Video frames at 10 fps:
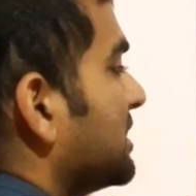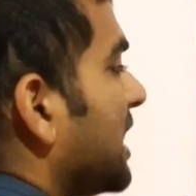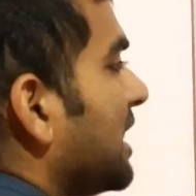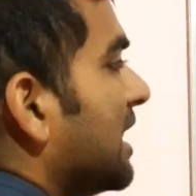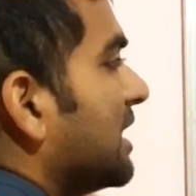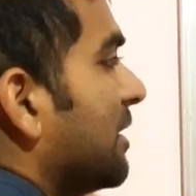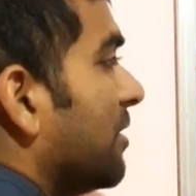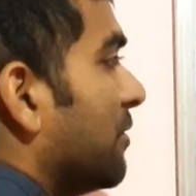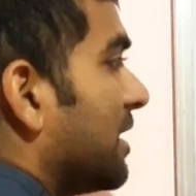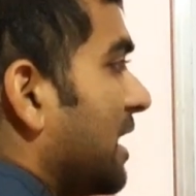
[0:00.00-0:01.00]
Sine,
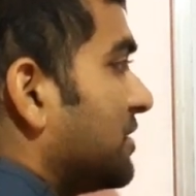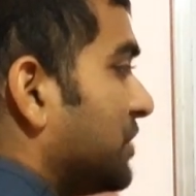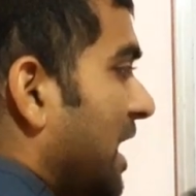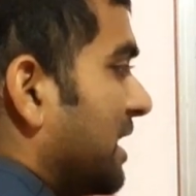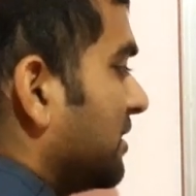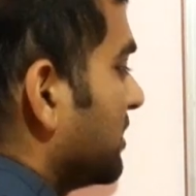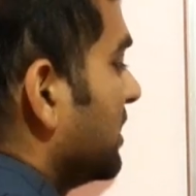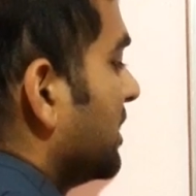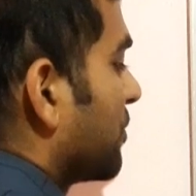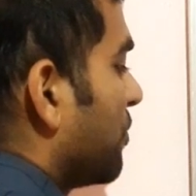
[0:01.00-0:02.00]
we will write sine.
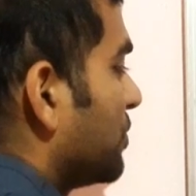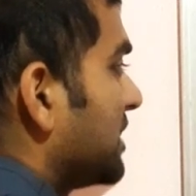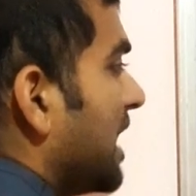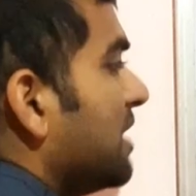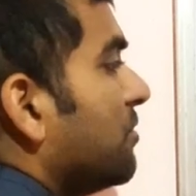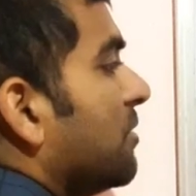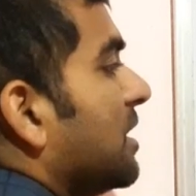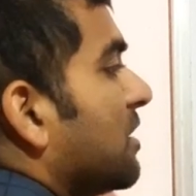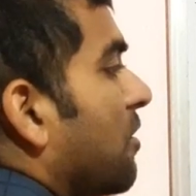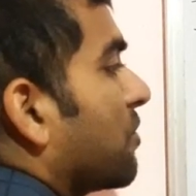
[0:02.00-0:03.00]
Cosine, we
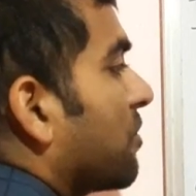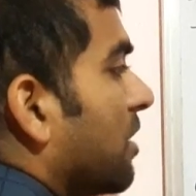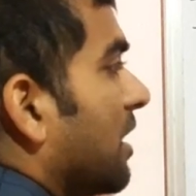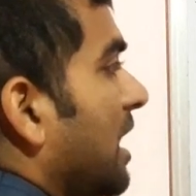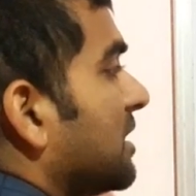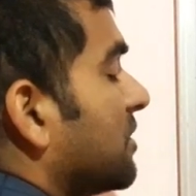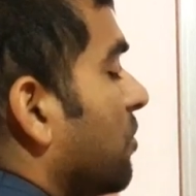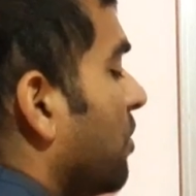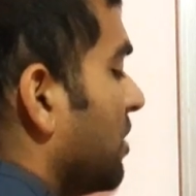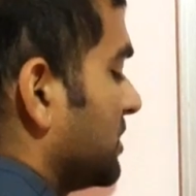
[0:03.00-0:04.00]
will write
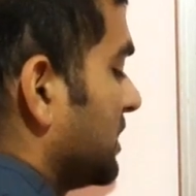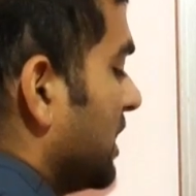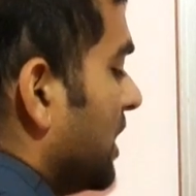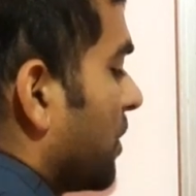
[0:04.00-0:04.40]
cos.